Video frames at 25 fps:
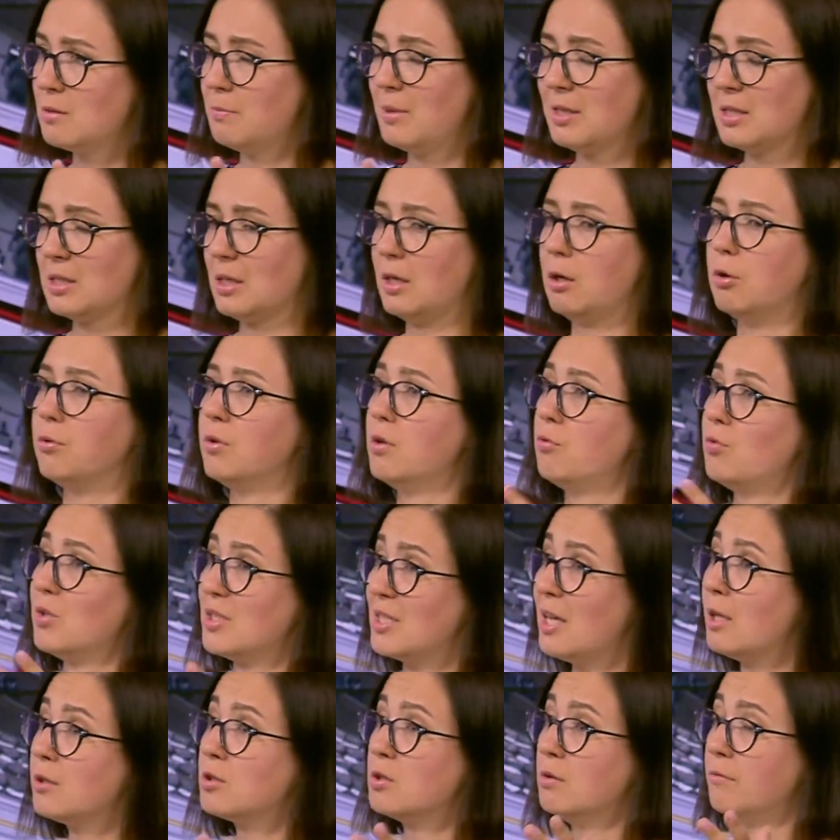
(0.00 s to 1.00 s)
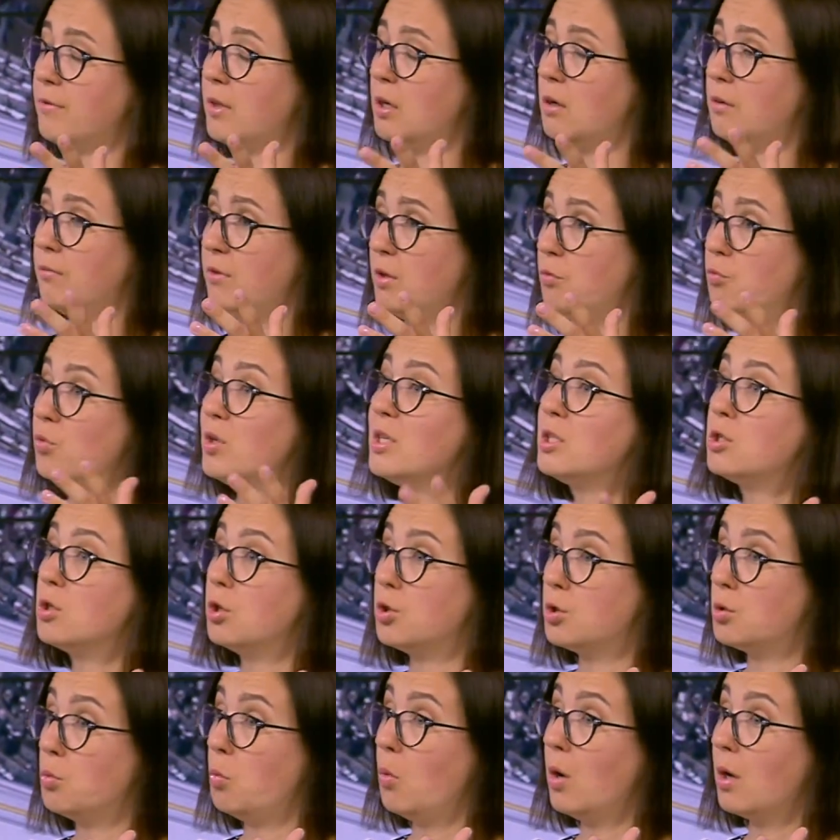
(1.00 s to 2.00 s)
basically on the results of the
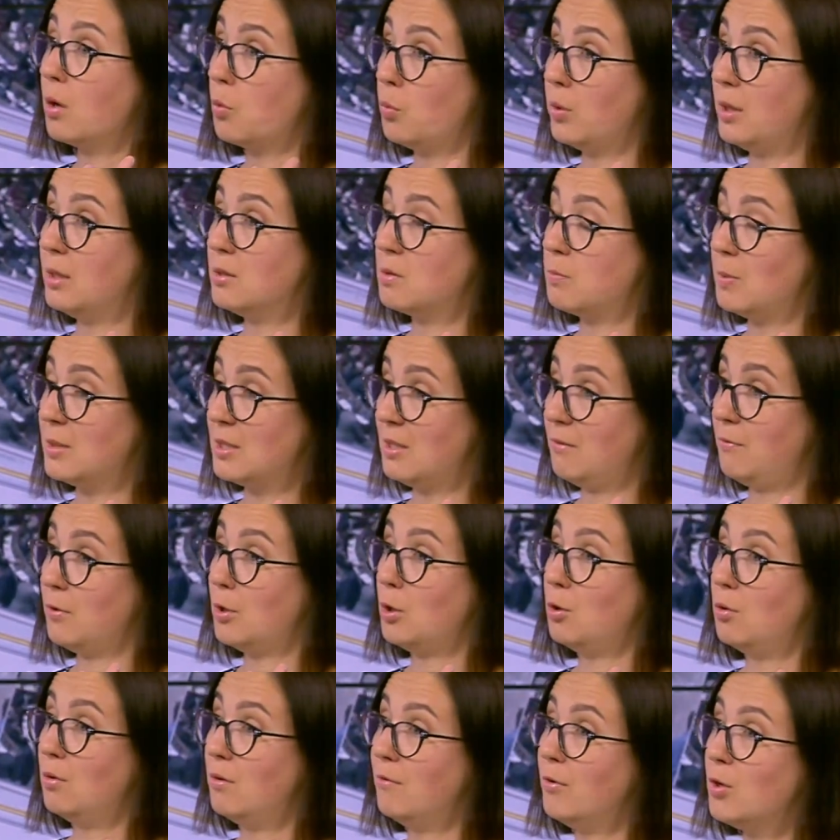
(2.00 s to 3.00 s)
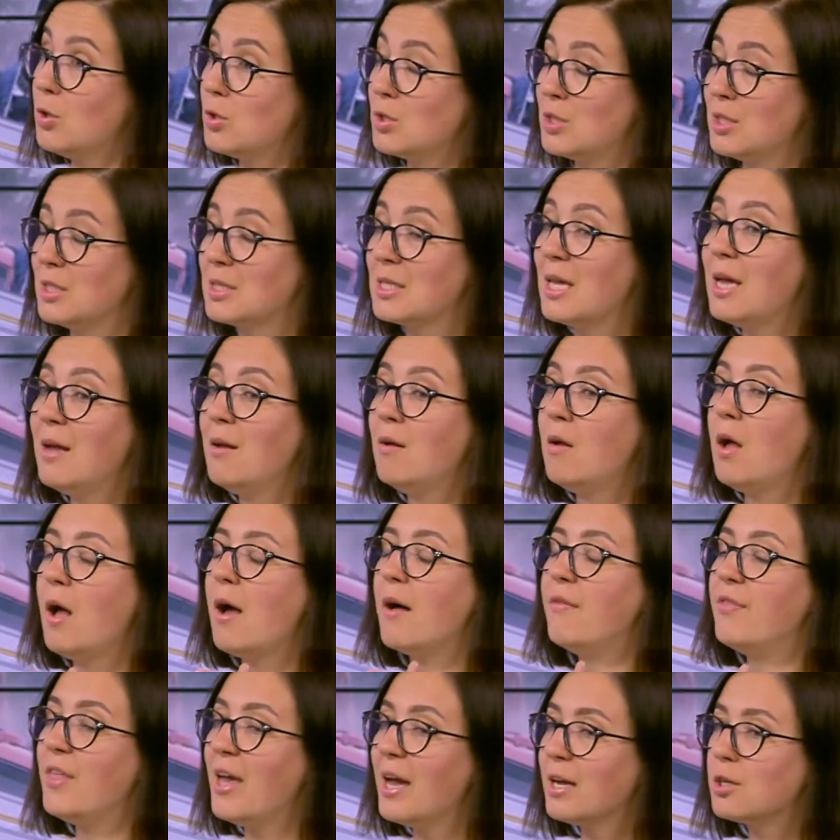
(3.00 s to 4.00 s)
research work within specific universities,
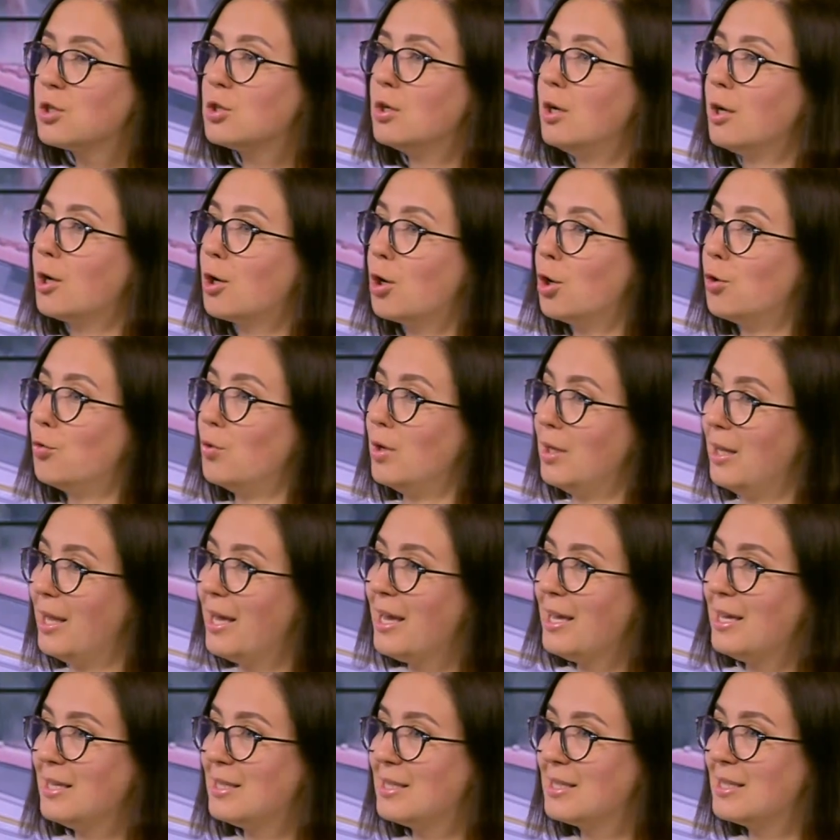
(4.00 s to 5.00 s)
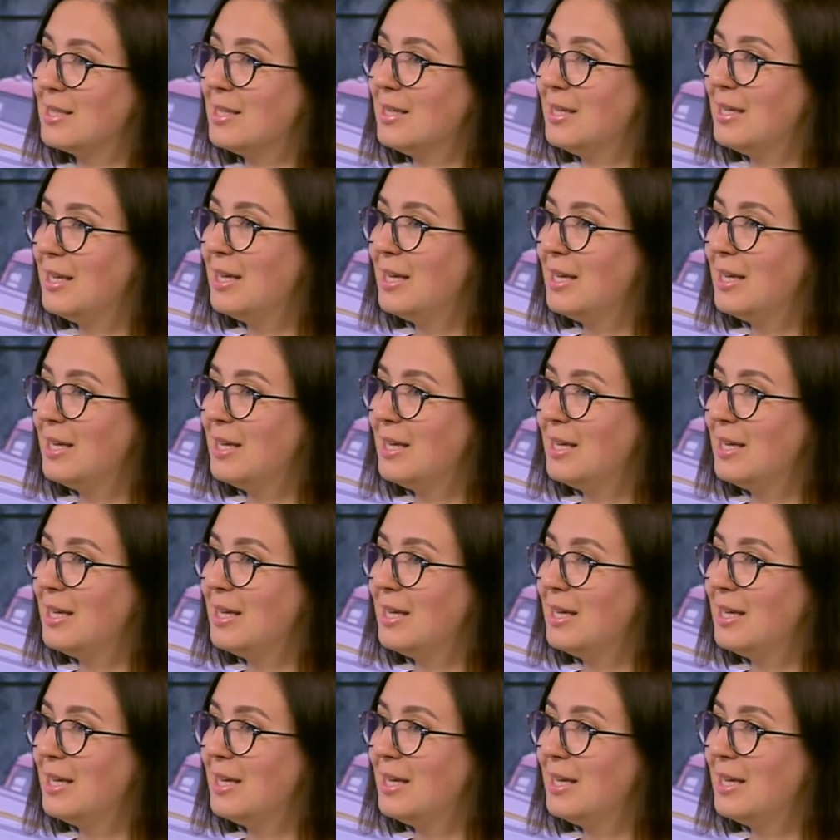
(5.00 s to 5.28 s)
and they actually correlate